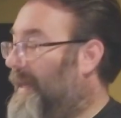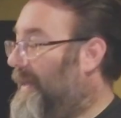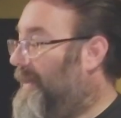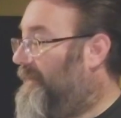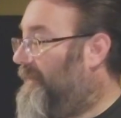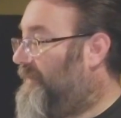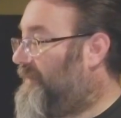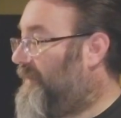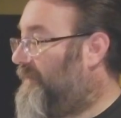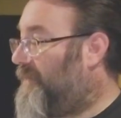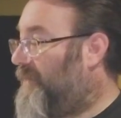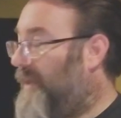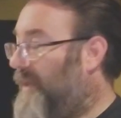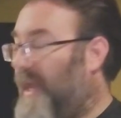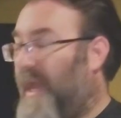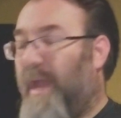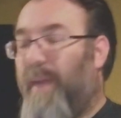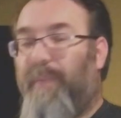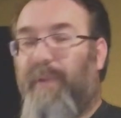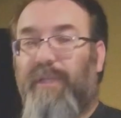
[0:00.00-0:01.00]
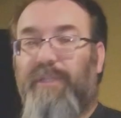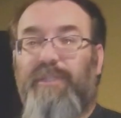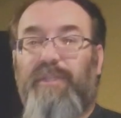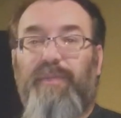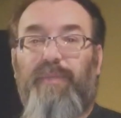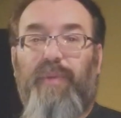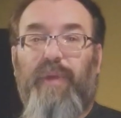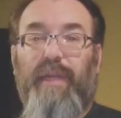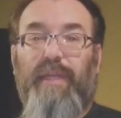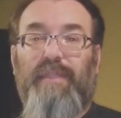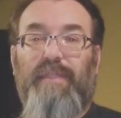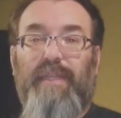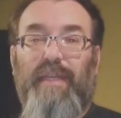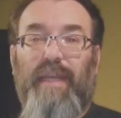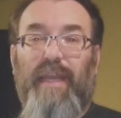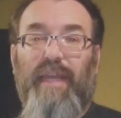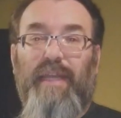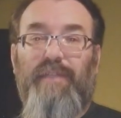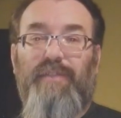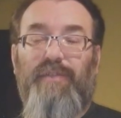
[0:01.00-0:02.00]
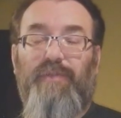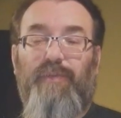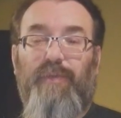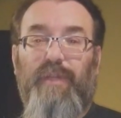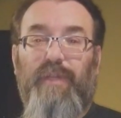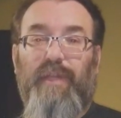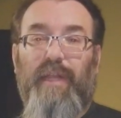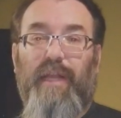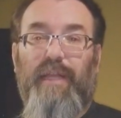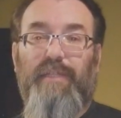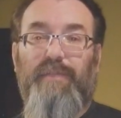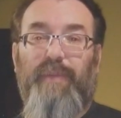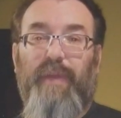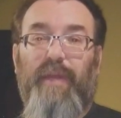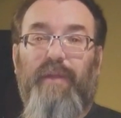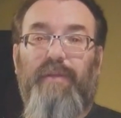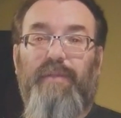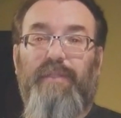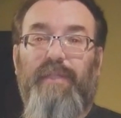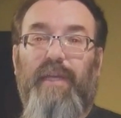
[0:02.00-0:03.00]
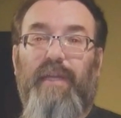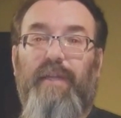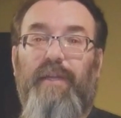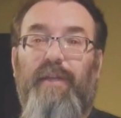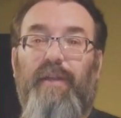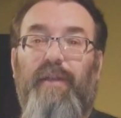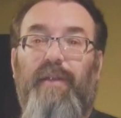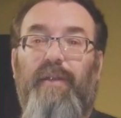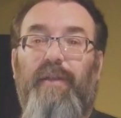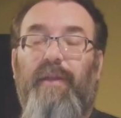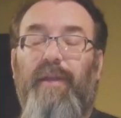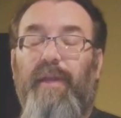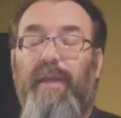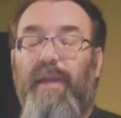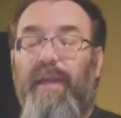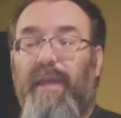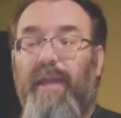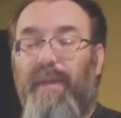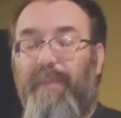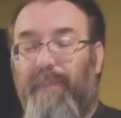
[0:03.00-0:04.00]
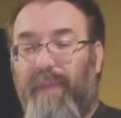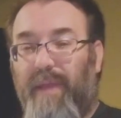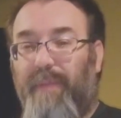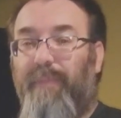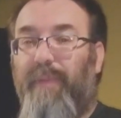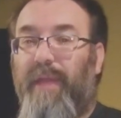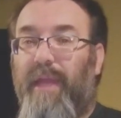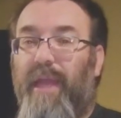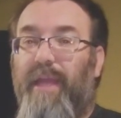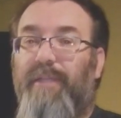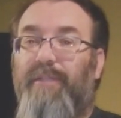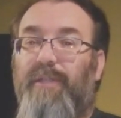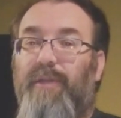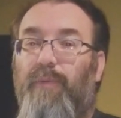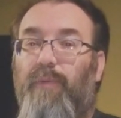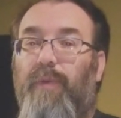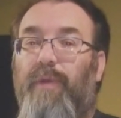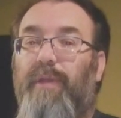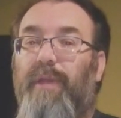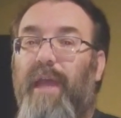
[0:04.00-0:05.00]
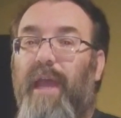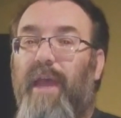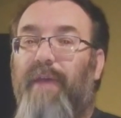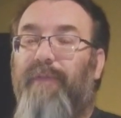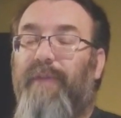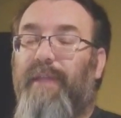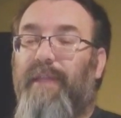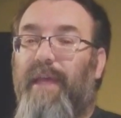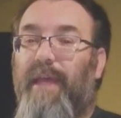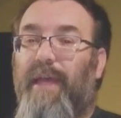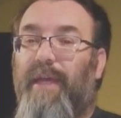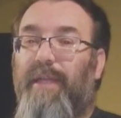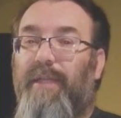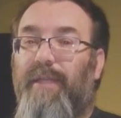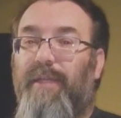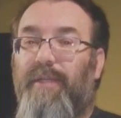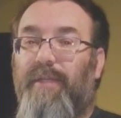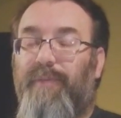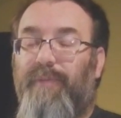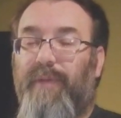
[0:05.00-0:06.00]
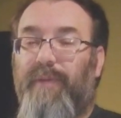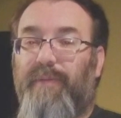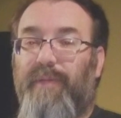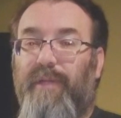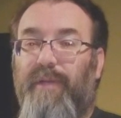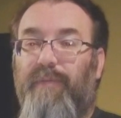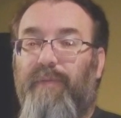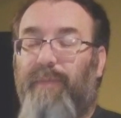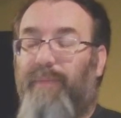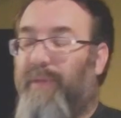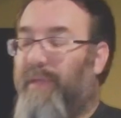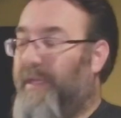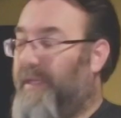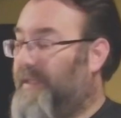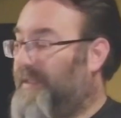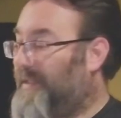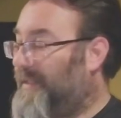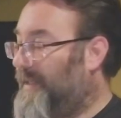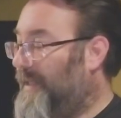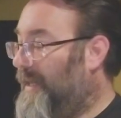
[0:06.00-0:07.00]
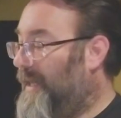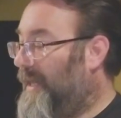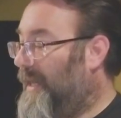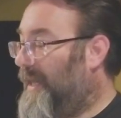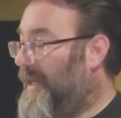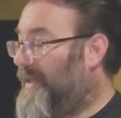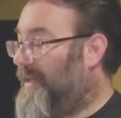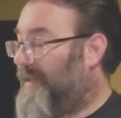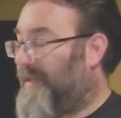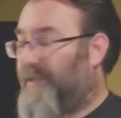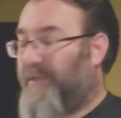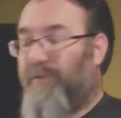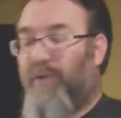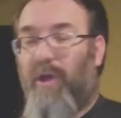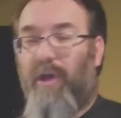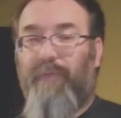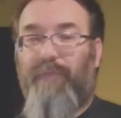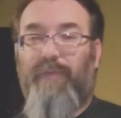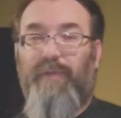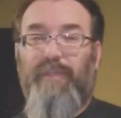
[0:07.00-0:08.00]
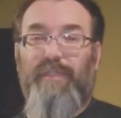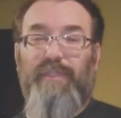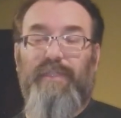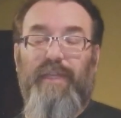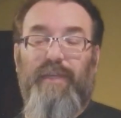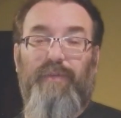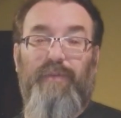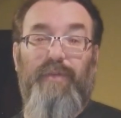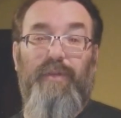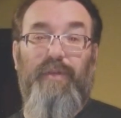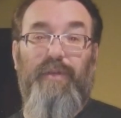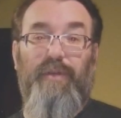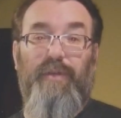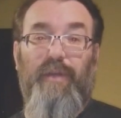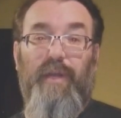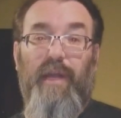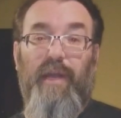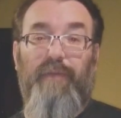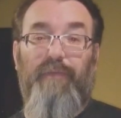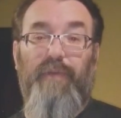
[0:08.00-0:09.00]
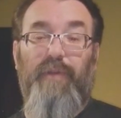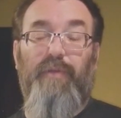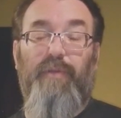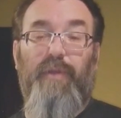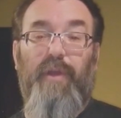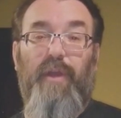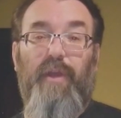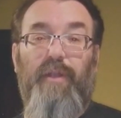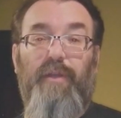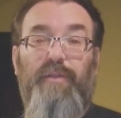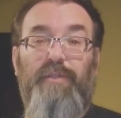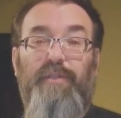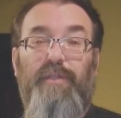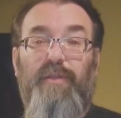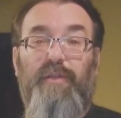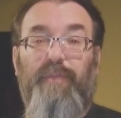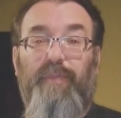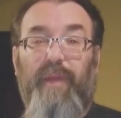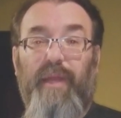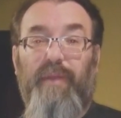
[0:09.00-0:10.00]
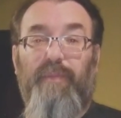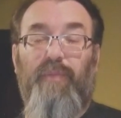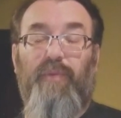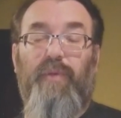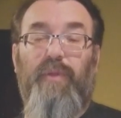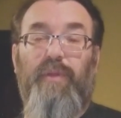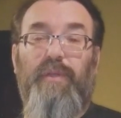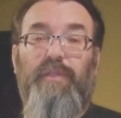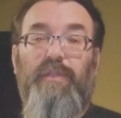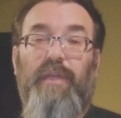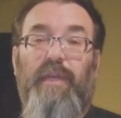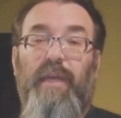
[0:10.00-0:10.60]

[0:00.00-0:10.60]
If something were to happen and she breaks the case or one of the glass panels on here, it might be actually worth having that to be able to get it replaced. Now they do offer, just like with their video cards and their main boards,